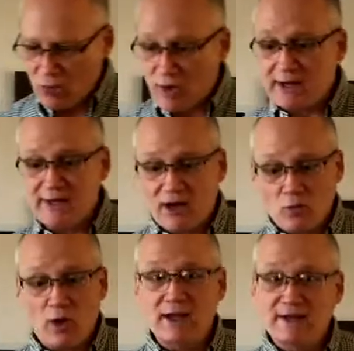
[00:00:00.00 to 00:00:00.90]
Write
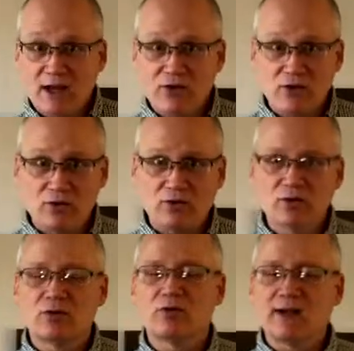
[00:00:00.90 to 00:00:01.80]
down what I tell you.
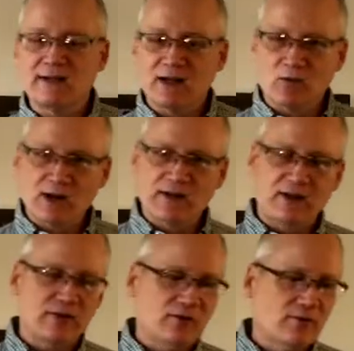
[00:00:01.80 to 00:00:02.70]
Write down what I
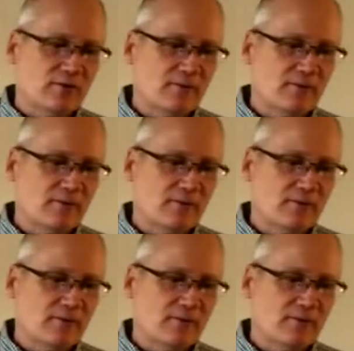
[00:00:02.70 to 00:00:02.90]
tell you.